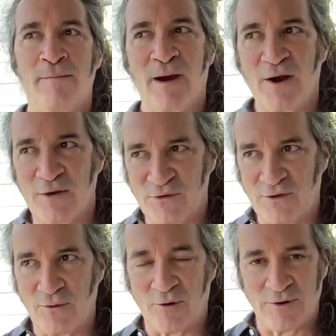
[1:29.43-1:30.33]
Because
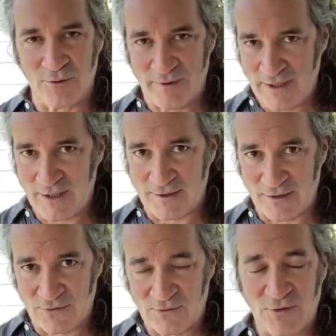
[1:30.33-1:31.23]
your
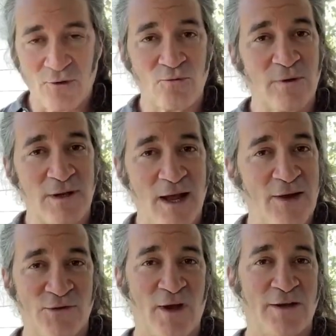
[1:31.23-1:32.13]
uniqueness
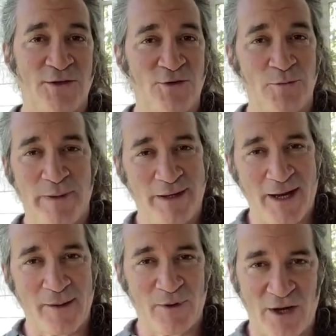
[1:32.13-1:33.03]
relies on you
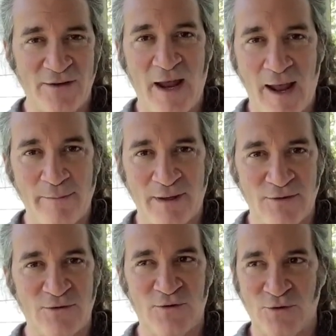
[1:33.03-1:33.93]
being able to tap
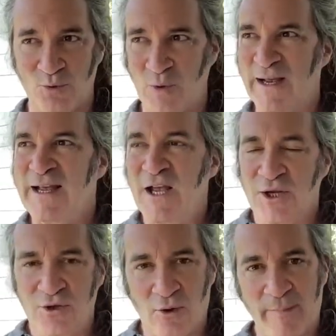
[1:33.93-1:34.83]
into
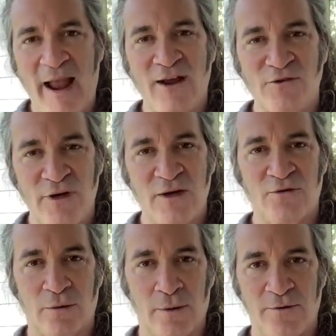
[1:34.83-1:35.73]
your passionate
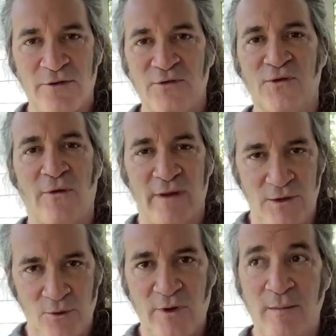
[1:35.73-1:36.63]
truth so that
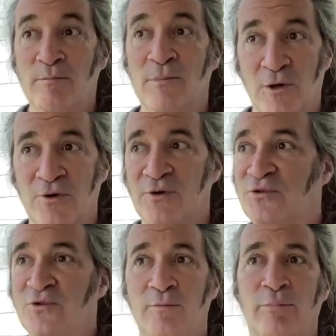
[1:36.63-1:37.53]
you can learn
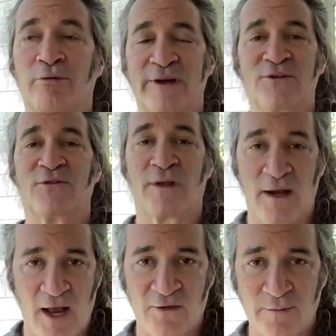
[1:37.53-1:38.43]
to preach the
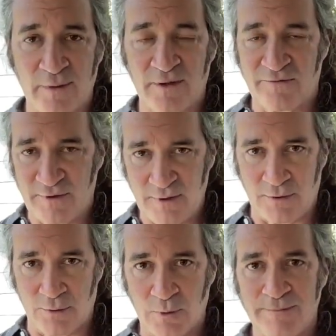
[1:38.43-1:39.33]
gospel of you.